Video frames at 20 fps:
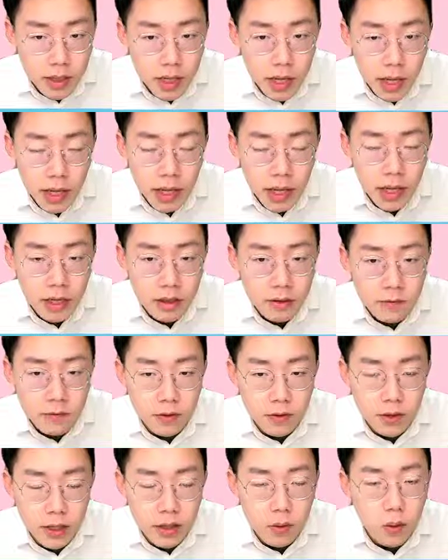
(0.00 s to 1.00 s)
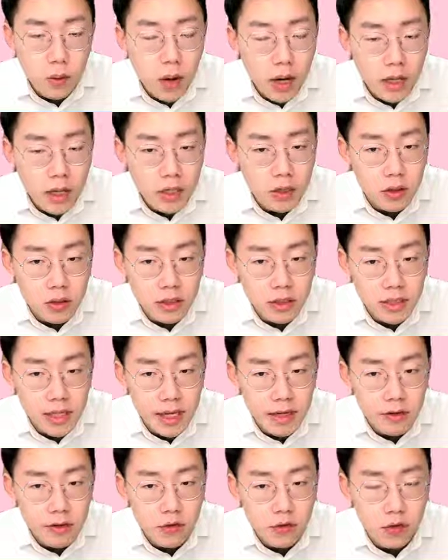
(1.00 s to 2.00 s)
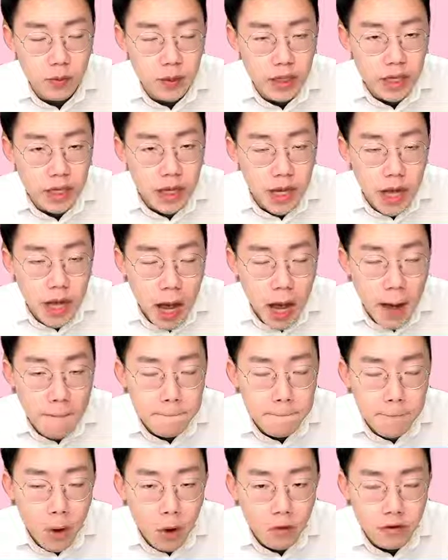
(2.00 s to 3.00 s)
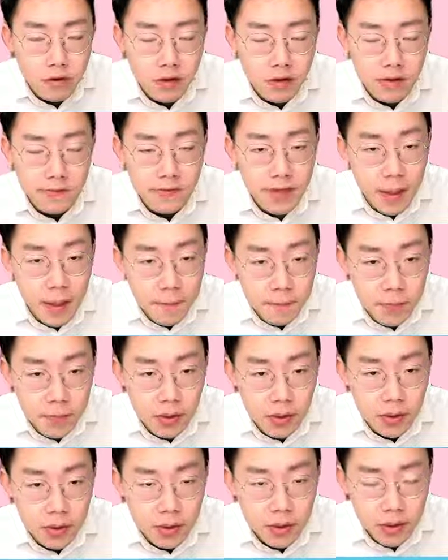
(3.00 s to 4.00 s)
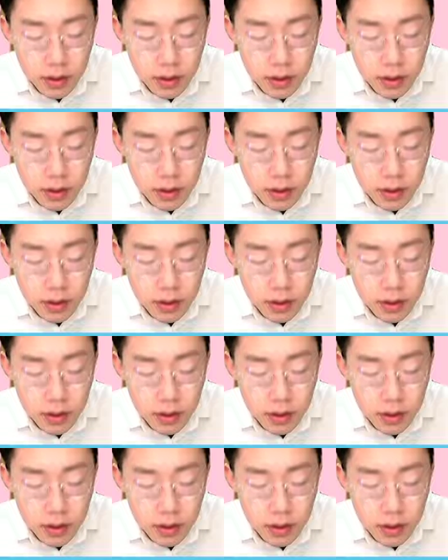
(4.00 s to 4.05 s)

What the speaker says: and for the y coordinates should be a positive number.